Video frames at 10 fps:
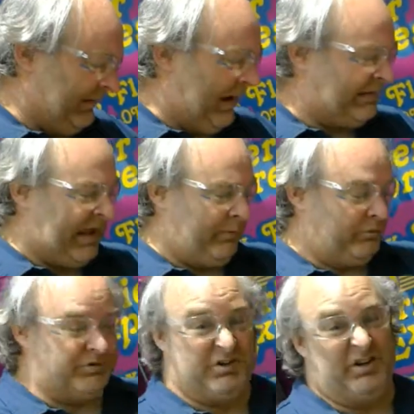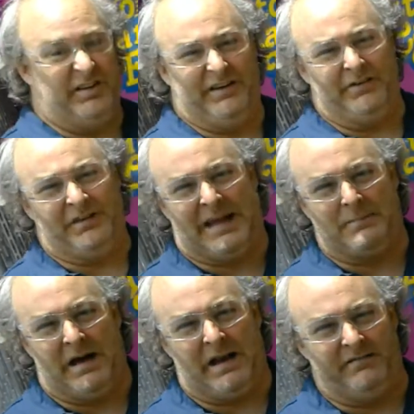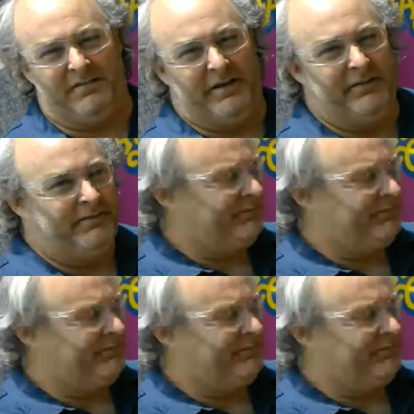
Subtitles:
That tank was good, nothing came out of it.